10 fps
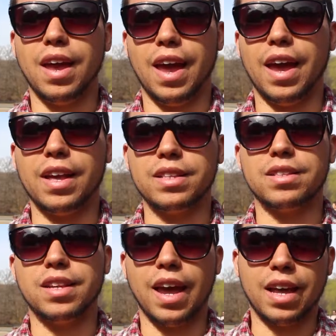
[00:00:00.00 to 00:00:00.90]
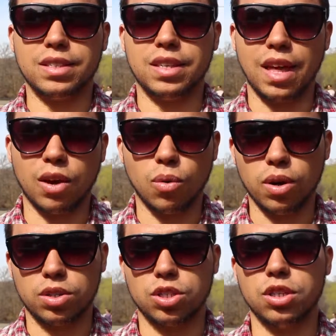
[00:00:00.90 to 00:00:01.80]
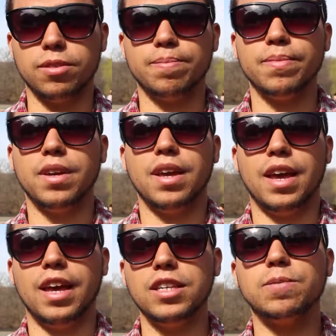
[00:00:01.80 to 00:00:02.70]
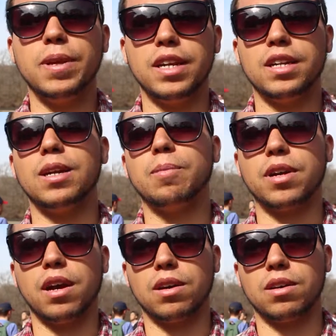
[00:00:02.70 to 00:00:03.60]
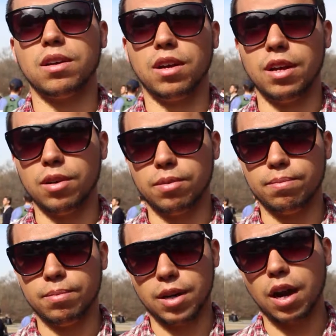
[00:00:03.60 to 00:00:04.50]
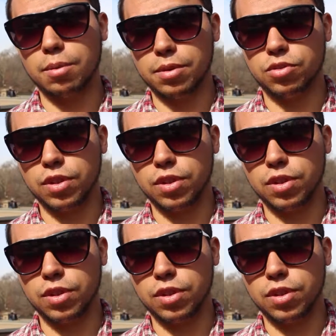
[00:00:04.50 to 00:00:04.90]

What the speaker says: And to answer that question, is being in a monogamous